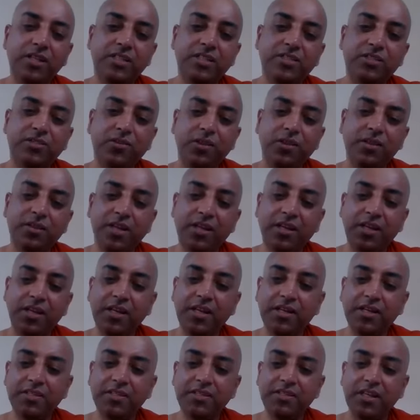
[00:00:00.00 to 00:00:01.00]
they're
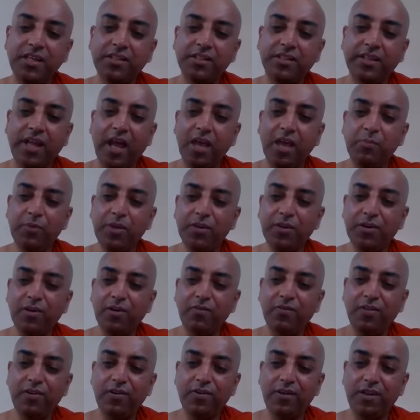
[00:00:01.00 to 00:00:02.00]
increasing the timing
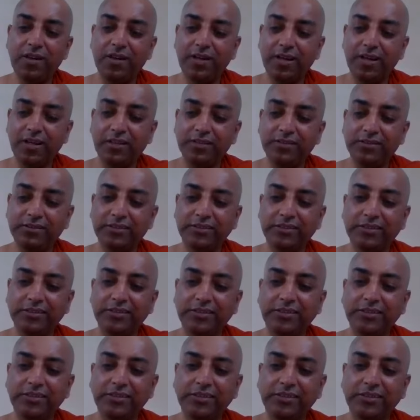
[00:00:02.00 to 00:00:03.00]
of our
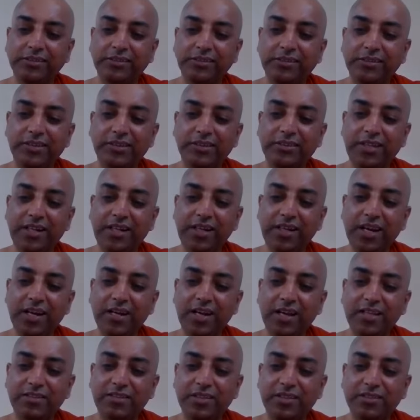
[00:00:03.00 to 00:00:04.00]
these Sunday
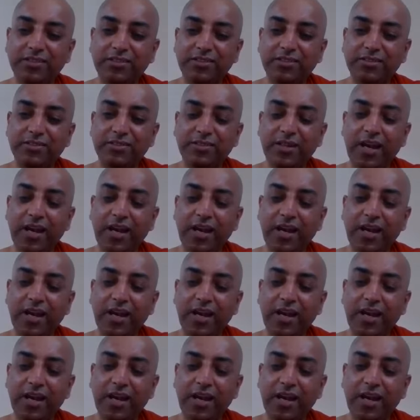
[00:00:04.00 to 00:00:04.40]
classes.